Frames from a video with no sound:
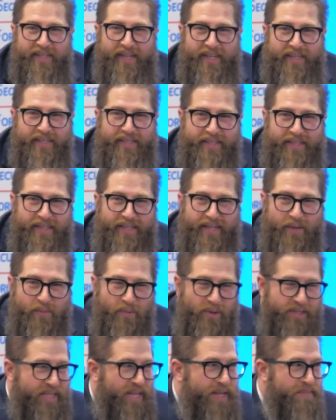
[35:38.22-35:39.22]
And
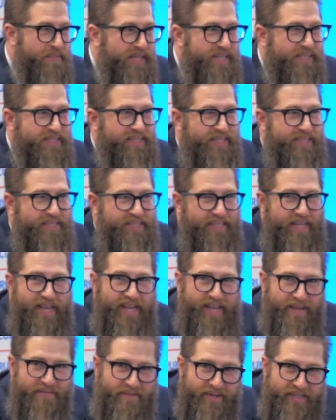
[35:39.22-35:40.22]
what that means is
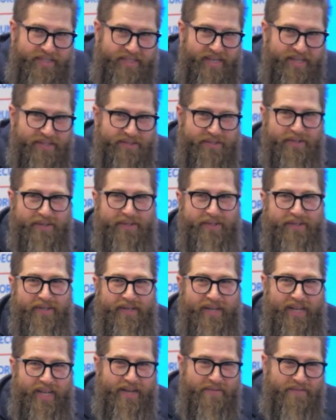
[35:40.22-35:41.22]
every sensor,
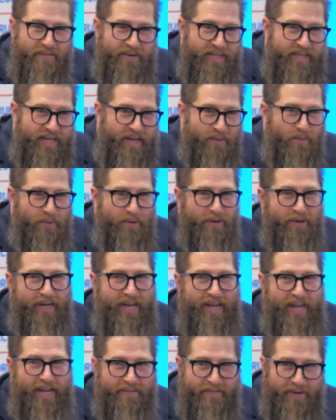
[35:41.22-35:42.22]
every network,
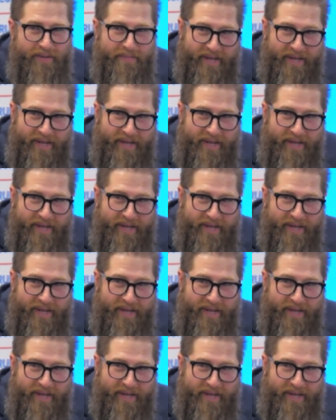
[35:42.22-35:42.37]
every